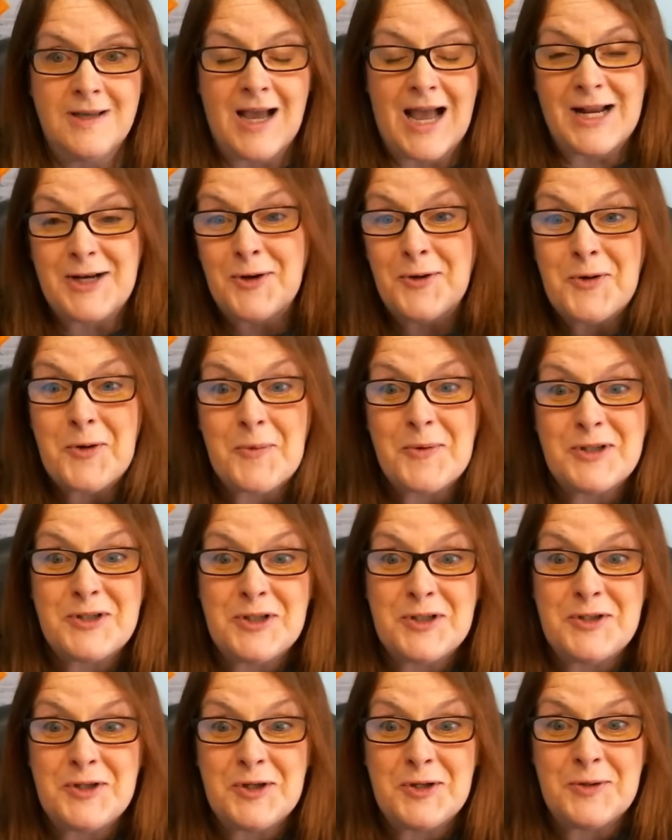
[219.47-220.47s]
I don't know what to
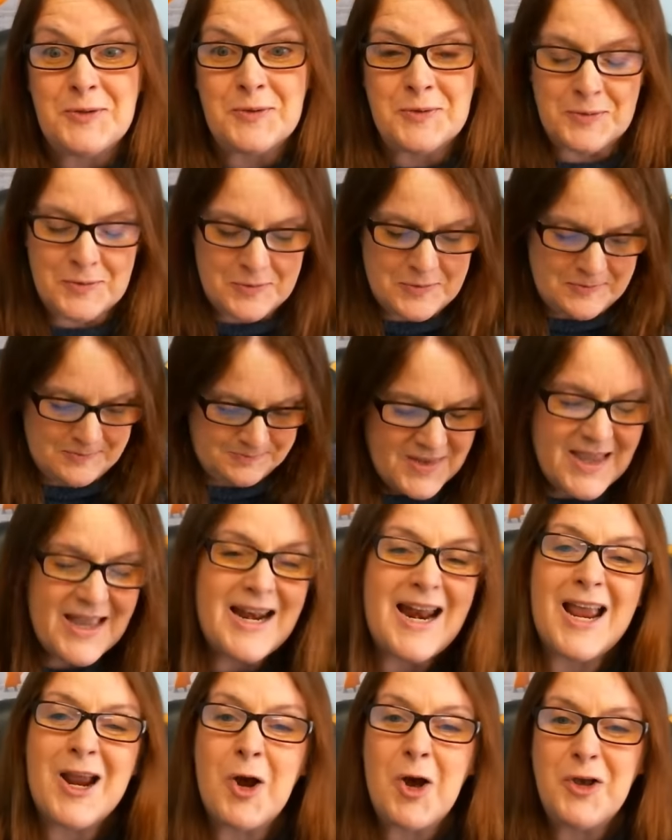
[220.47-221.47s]
do. And
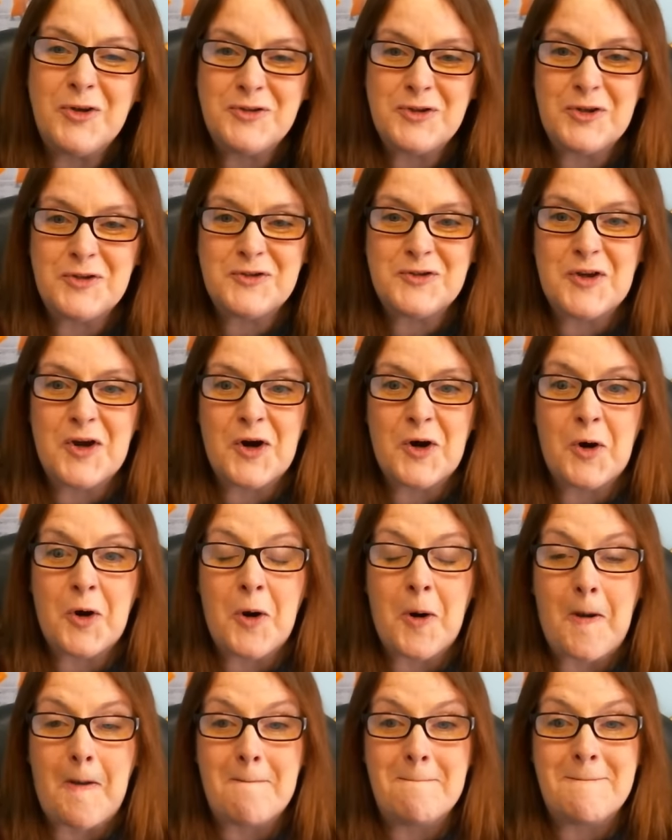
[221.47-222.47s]
I also saw
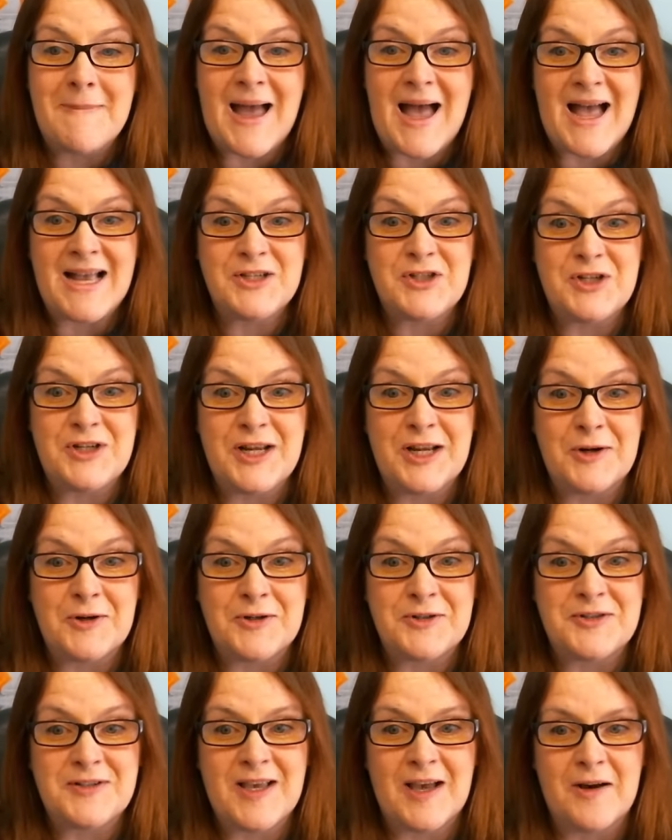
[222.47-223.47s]
her imagining
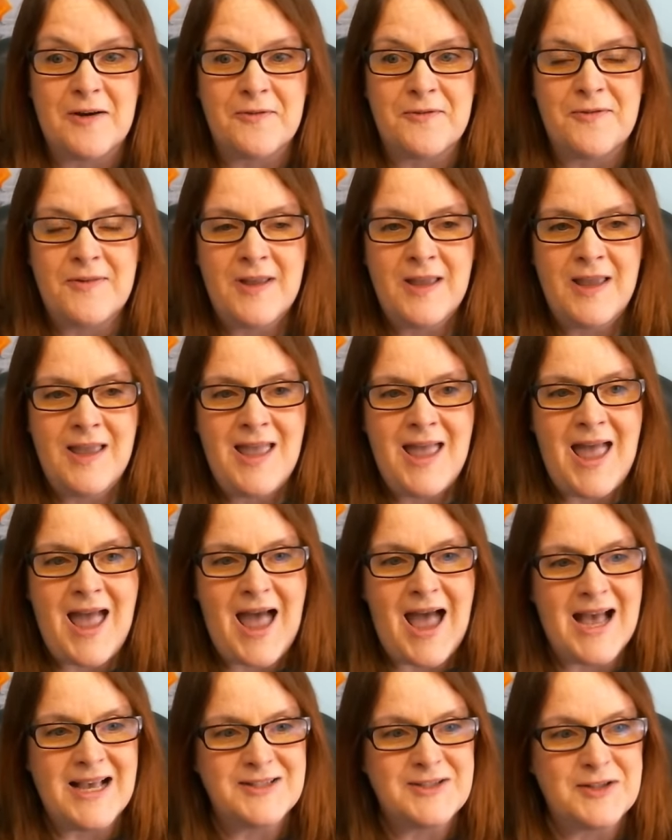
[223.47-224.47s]
herself
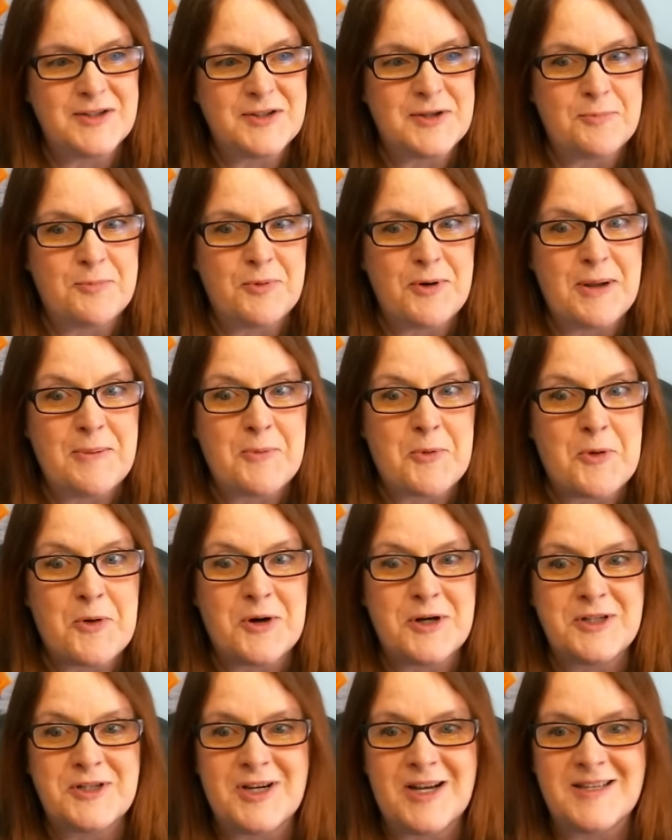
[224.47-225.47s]
as a Supreme
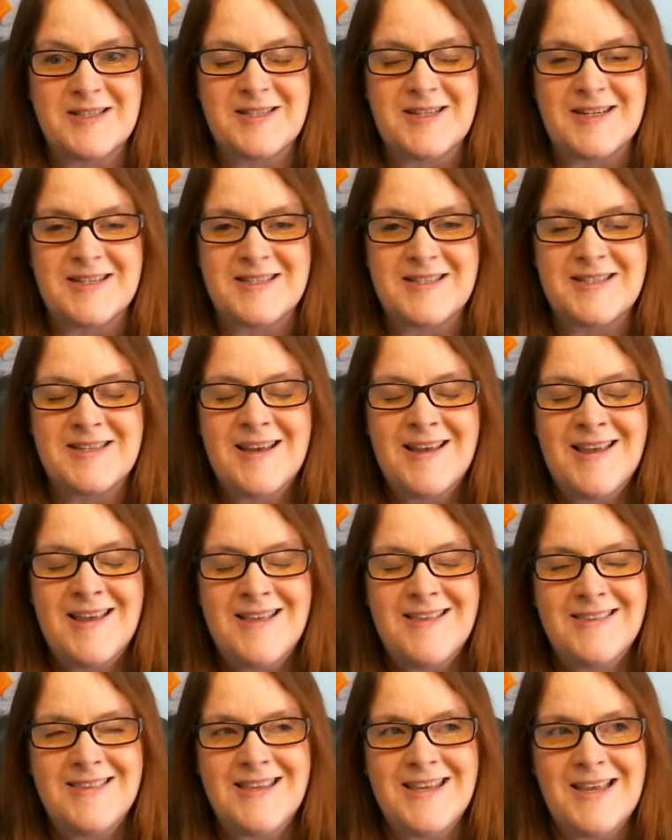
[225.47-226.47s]
Court justice.
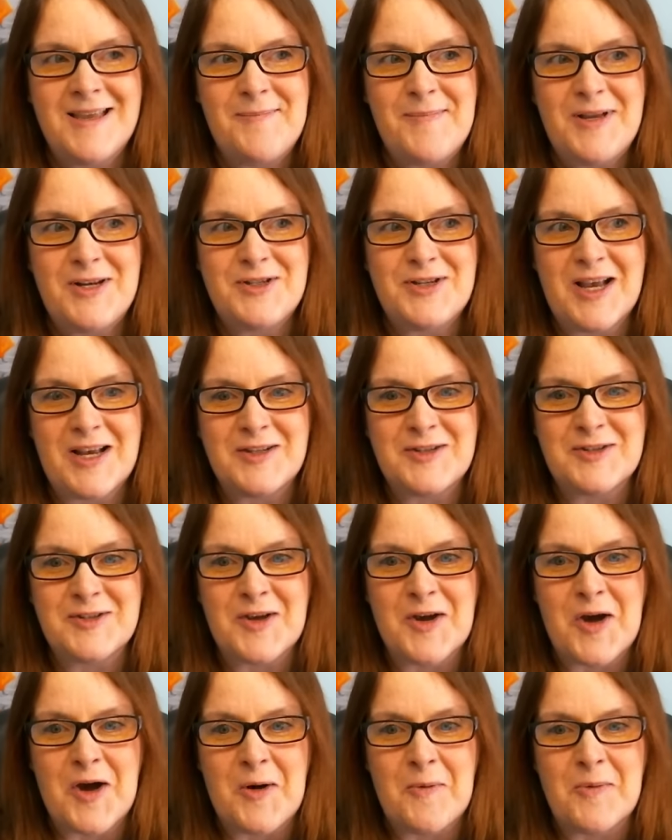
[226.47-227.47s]
The image I
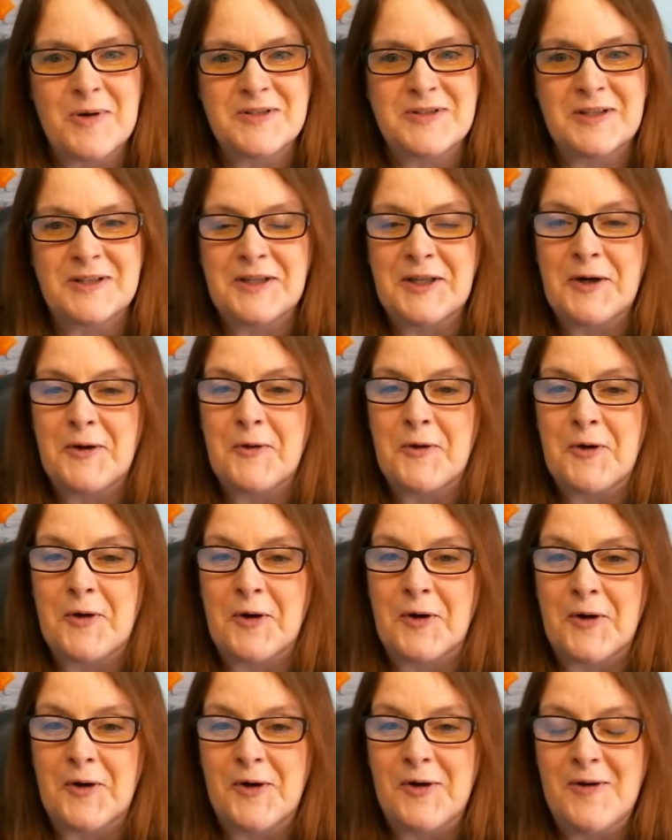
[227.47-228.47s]
saw was a little
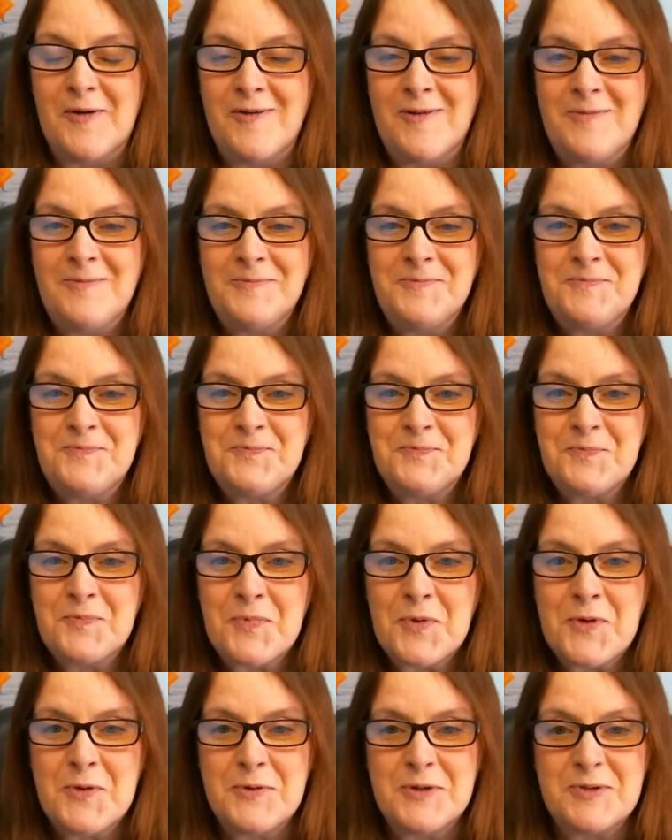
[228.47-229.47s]
girl
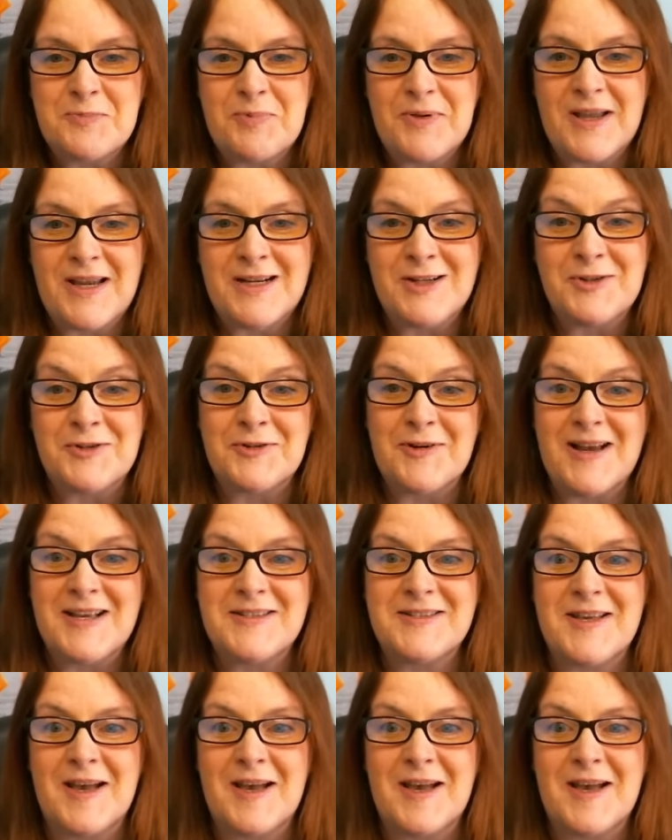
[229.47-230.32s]
who was playing dress